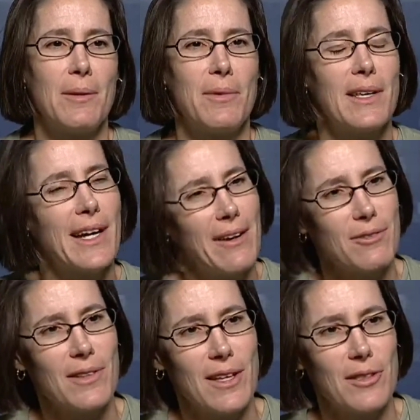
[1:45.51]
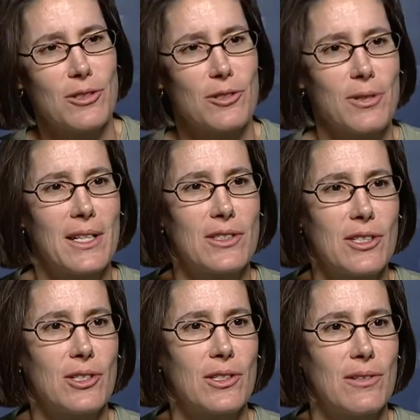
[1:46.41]
But then after that, there's a
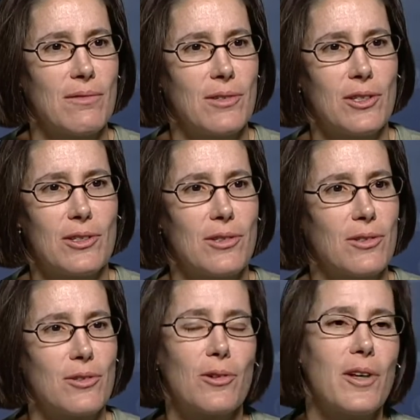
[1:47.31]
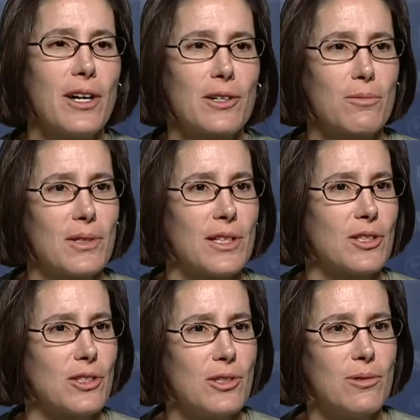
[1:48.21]
transition. You're, you're no longer really
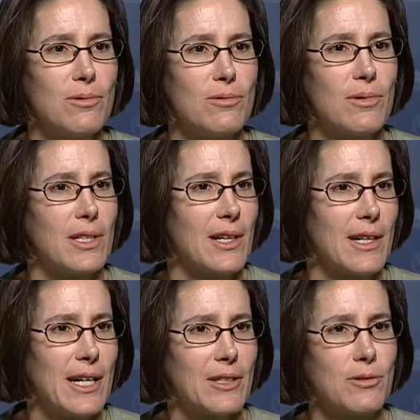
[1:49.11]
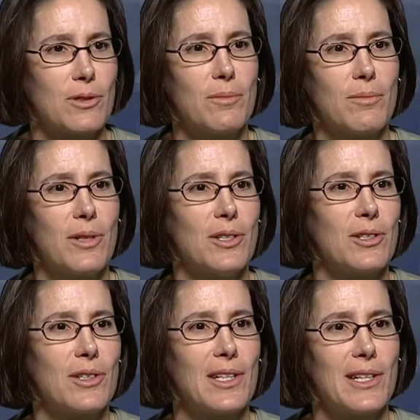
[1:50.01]
a student in a classroom, but
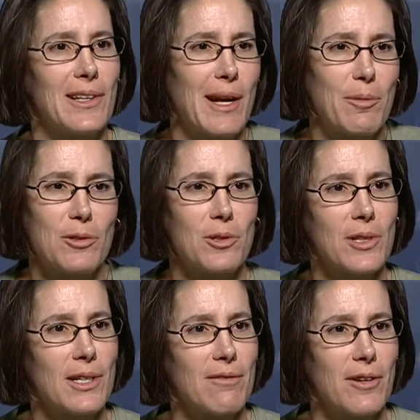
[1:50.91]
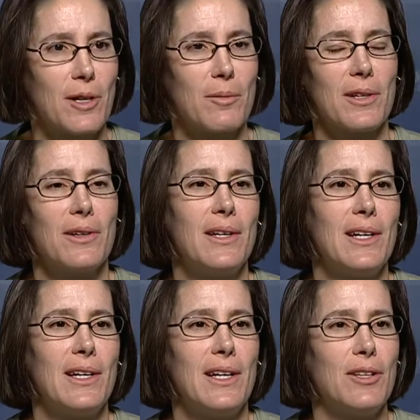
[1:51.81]
you're in a laboratory environment.
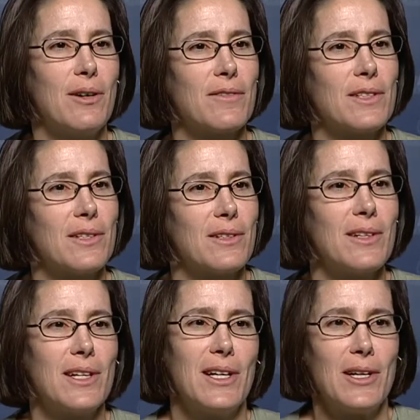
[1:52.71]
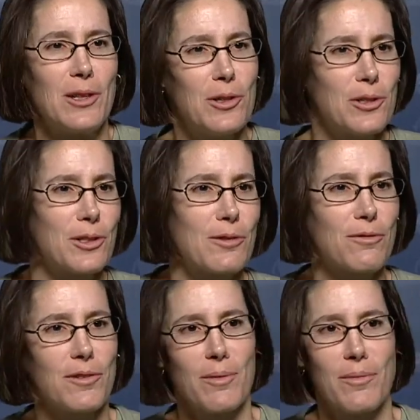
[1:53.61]
And you have to learn
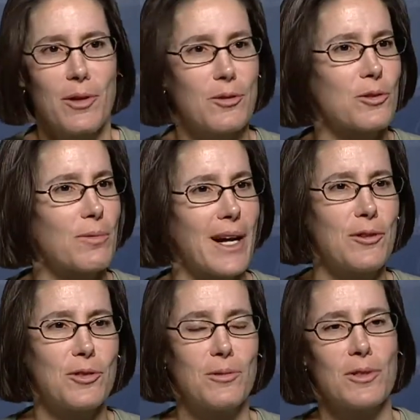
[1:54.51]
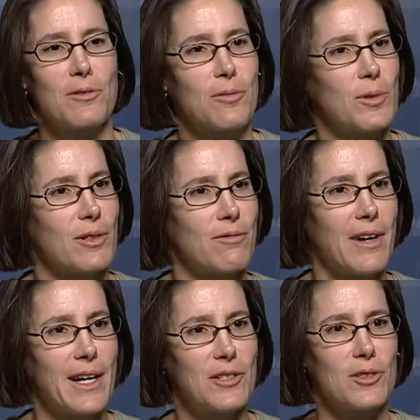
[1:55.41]
from those around you, learn from your
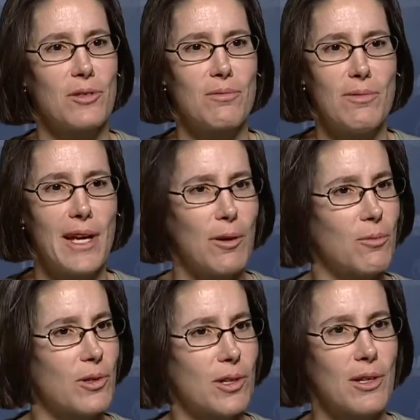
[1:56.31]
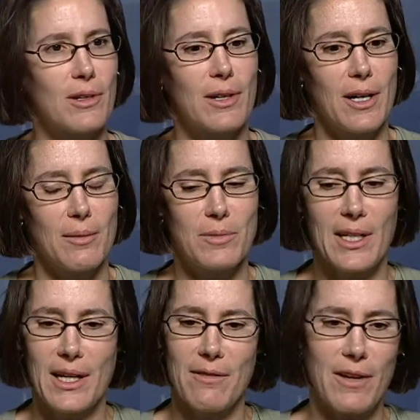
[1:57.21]
advisor, network, um,
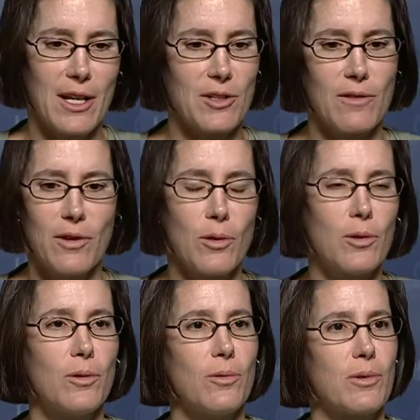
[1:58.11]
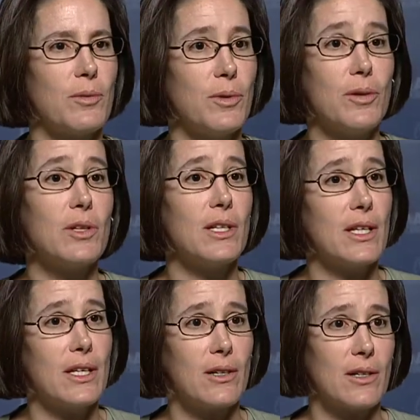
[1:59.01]
take advantage of the whole community
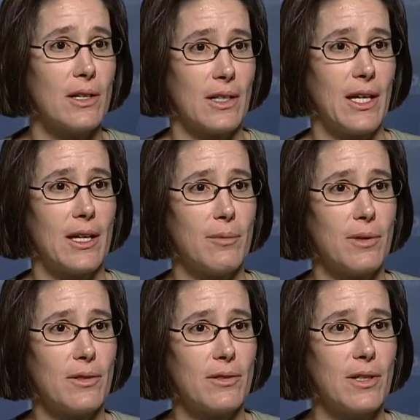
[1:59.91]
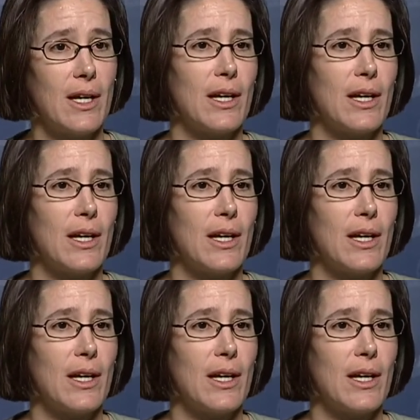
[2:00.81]
here on campus